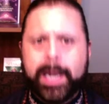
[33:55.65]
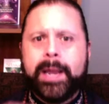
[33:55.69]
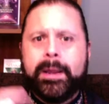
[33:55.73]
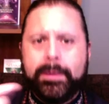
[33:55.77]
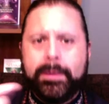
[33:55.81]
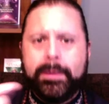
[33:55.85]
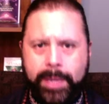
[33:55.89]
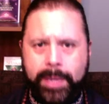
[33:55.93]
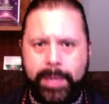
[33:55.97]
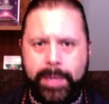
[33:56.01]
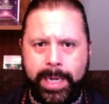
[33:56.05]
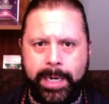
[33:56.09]

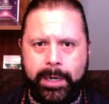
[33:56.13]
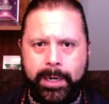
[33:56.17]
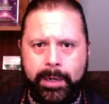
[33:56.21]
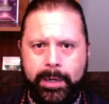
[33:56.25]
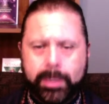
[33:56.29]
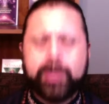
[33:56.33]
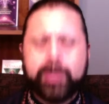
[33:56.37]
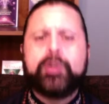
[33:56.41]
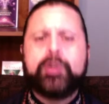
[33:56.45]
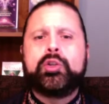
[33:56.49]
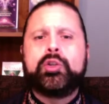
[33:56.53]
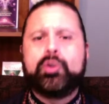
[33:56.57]

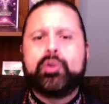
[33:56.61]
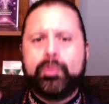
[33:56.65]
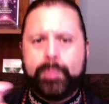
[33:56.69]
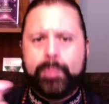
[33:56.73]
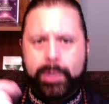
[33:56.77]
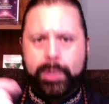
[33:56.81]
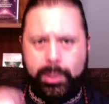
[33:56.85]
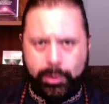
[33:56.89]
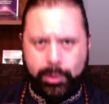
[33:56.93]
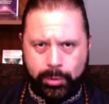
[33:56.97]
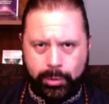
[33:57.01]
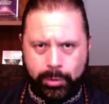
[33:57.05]
There to
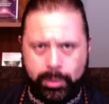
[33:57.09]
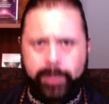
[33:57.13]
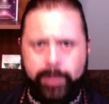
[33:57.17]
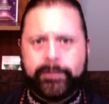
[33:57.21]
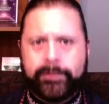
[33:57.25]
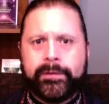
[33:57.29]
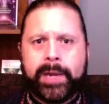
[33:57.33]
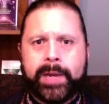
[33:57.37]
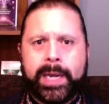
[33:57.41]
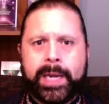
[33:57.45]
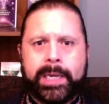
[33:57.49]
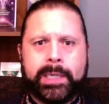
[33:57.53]

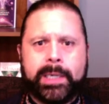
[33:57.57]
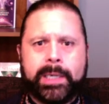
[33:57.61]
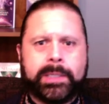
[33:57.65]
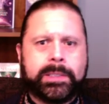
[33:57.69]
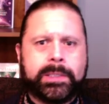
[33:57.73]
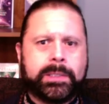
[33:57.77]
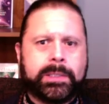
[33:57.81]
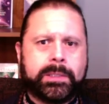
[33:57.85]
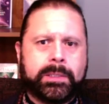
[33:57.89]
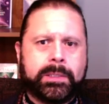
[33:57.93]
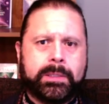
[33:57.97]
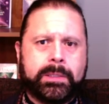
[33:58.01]
purify
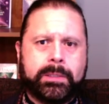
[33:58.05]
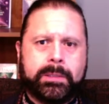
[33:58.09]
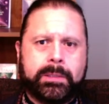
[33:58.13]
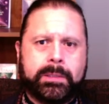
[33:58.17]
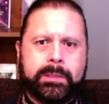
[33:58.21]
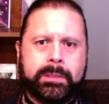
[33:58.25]
us.